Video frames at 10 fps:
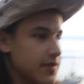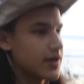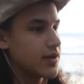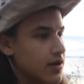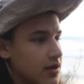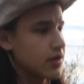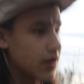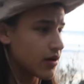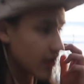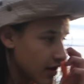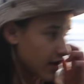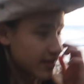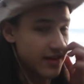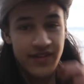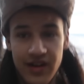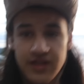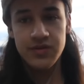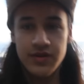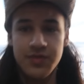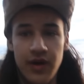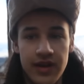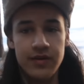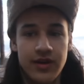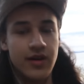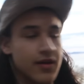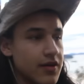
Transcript: Maybe they found a sweet spot that we could go